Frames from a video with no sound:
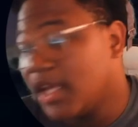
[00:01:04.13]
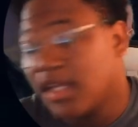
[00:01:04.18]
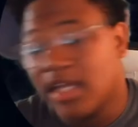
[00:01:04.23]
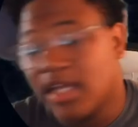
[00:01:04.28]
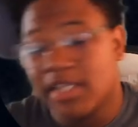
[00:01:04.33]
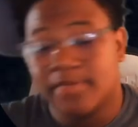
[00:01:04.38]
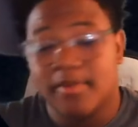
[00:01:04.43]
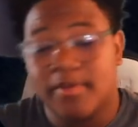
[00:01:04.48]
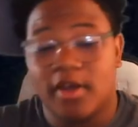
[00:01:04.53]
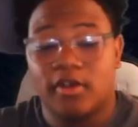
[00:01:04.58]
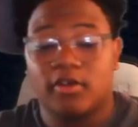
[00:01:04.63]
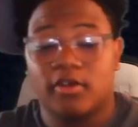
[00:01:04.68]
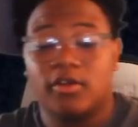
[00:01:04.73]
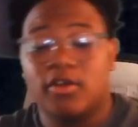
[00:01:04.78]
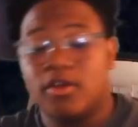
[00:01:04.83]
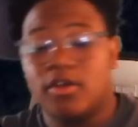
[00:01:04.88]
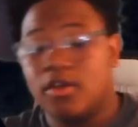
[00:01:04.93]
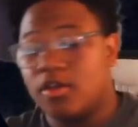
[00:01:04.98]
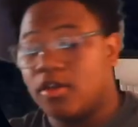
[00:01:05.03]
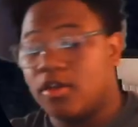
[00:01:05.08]
Lives Matter.
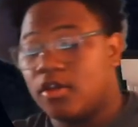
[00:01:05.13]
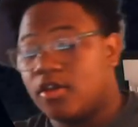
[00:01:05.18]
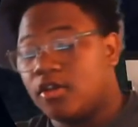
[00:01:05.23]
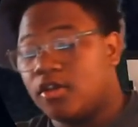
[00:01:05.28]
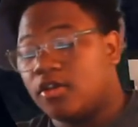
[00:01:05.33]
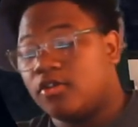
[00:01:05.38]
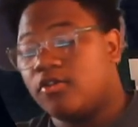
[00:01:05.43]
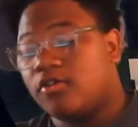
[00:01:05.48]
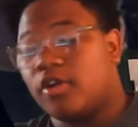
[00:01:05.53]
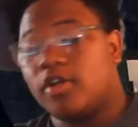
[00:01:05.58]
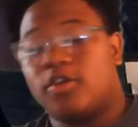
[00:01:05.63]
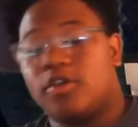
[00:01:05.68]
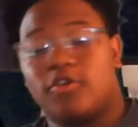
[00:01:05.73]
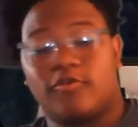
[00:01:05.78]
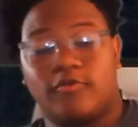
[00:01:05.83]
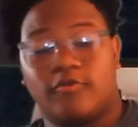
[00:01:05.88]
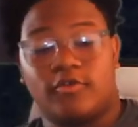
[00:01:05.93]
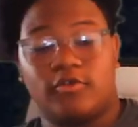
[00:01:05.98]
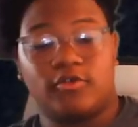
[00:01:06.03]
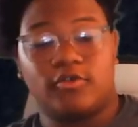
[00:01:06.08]
You already know the
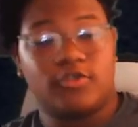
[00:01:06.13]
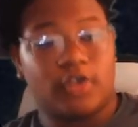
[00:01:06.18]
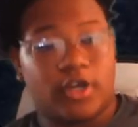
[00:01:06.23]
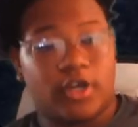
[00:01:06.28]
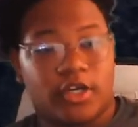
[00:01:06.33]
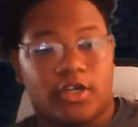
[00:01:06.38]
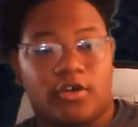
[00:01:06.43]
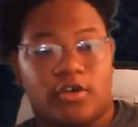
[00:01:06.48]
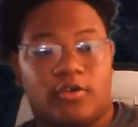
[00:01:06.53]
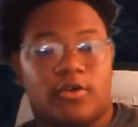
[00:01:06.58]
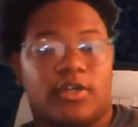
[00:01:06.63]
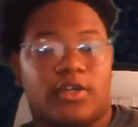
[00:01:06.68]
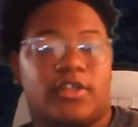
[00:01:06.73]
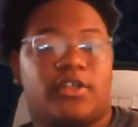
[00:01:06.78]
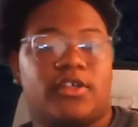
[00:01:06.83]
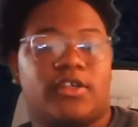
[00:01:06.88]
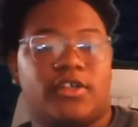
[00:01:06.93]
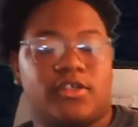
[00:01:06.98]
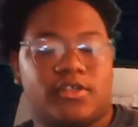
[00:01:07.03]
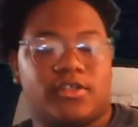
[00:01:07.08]
rule. You already know what
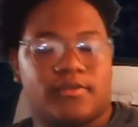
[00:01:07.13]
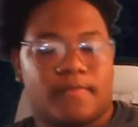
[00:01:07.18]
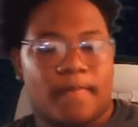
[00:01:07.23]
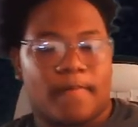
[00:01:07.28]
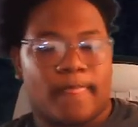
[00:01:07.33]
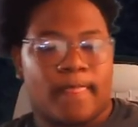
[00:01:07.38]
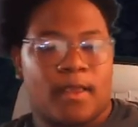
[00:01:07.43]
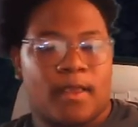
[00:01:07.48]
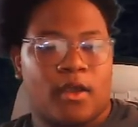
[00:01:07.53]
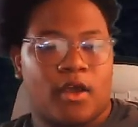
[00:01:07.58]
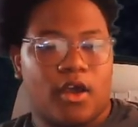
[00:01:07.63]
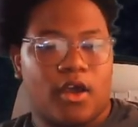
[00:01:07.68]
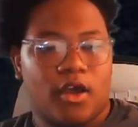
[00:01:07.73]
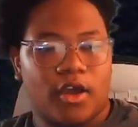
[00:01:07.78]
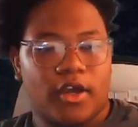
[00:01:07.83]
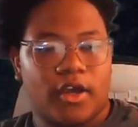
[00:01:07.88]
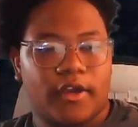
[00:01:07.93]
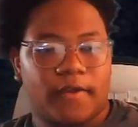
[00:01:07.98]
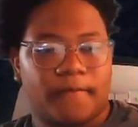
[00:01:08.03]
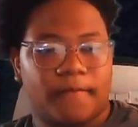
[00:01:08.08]
it is.
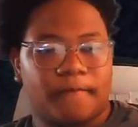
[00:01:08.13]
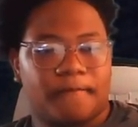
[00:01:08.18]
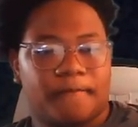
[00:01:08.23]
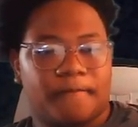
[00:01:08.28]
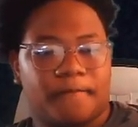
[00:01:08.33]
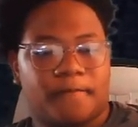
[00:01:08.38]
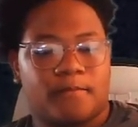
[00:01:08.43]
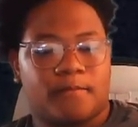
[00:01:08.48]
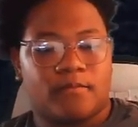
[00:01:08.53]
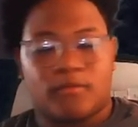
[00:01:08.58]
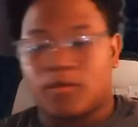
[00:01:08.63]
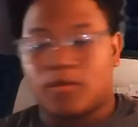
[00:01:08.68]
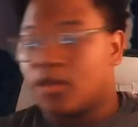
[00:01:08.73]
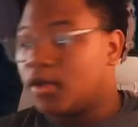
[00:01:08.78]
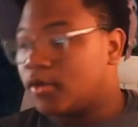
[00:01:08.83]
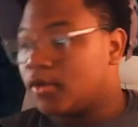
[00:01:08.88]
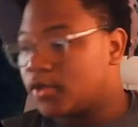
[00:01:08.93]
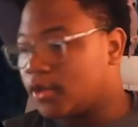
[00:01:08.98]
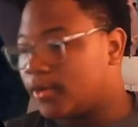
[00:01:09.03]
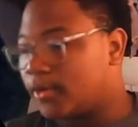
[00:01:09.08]
Alright.
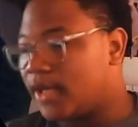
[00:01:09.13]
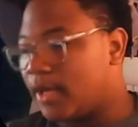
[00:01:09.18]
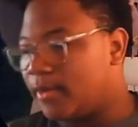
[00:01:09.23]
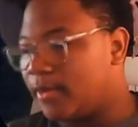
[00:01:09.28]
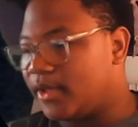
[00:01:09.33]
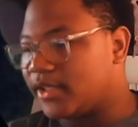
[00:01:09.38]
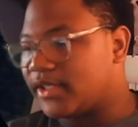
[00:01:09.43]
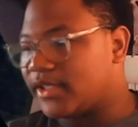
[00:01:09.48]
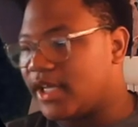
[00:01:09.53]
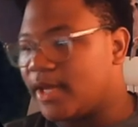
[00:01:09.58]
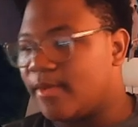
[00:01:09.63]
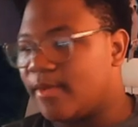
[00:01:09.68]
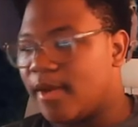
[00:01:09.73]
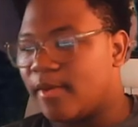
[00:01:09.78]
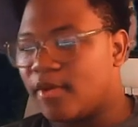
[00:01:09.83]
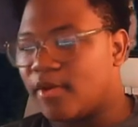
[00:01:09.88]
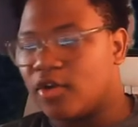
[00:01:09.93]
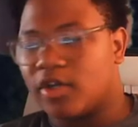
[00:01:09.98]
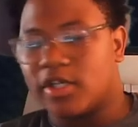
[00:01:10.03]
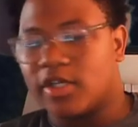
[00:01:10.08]
So with that being said, man,
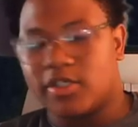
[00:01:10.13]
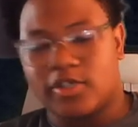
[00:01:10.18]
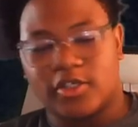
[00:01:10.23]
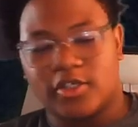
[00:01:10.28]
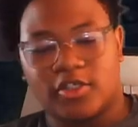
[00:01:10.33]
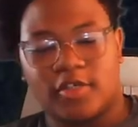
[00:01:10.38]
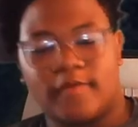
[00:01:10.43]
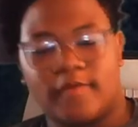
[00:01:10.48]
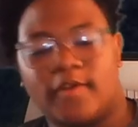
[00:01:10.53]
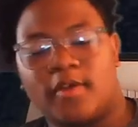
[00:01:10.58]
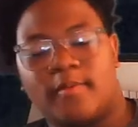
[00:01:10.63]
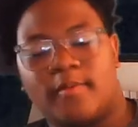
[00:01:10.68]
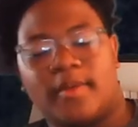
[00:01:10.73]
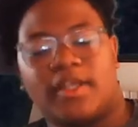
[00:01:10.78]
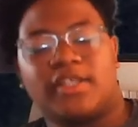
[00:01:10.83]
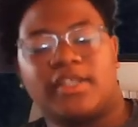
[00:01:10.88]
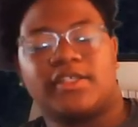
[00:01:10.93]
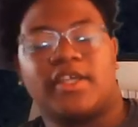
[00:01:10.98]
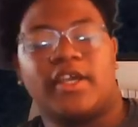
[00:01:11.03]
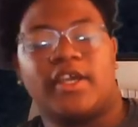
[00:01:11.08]
we're gonna get straight to the video, man.
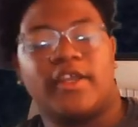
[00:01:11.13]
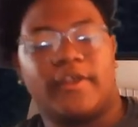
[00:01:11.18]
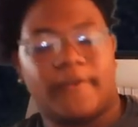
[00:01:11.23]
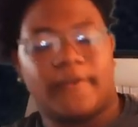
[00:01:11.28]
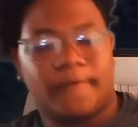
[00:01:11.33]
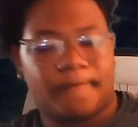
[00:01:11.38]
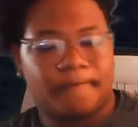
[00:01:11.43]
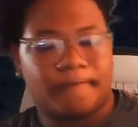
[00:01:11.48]
Let's get it.